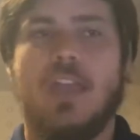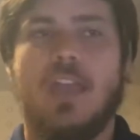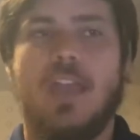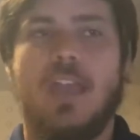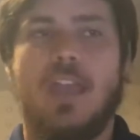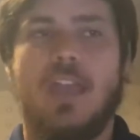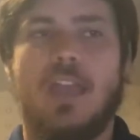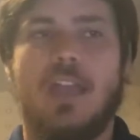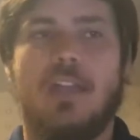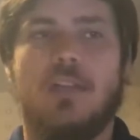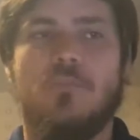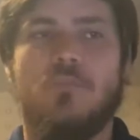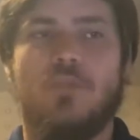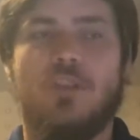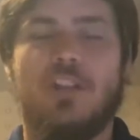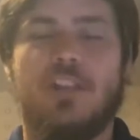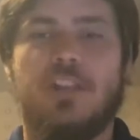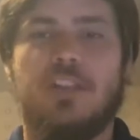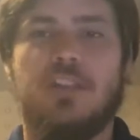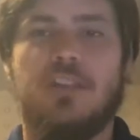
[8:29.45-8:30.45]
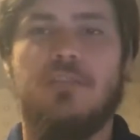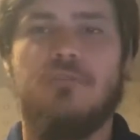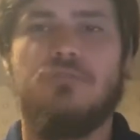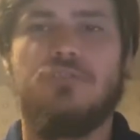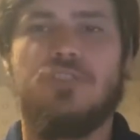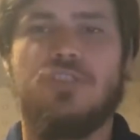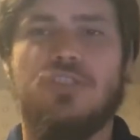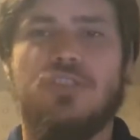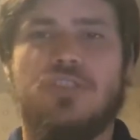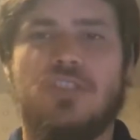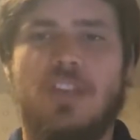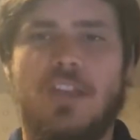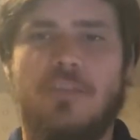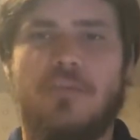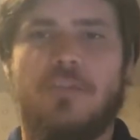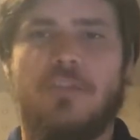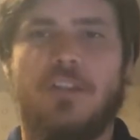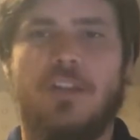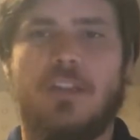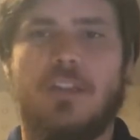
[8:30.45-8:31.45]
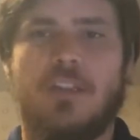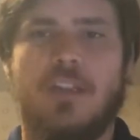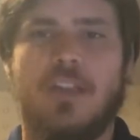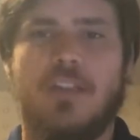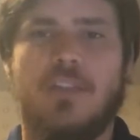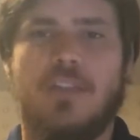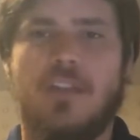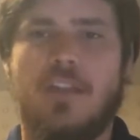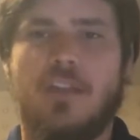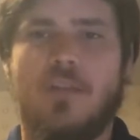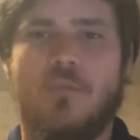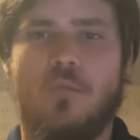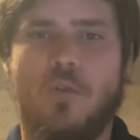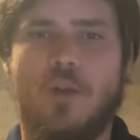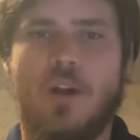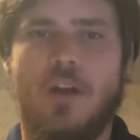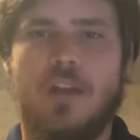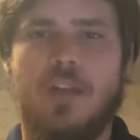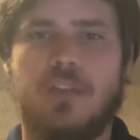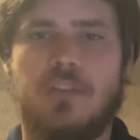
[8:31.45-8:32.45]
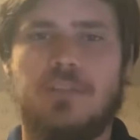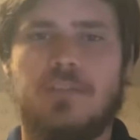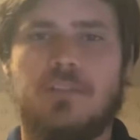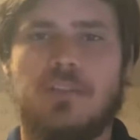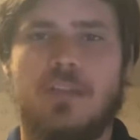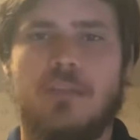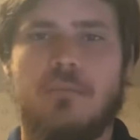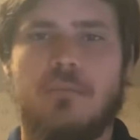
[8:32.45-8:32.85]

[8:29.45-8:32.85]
And really, it was just different than it was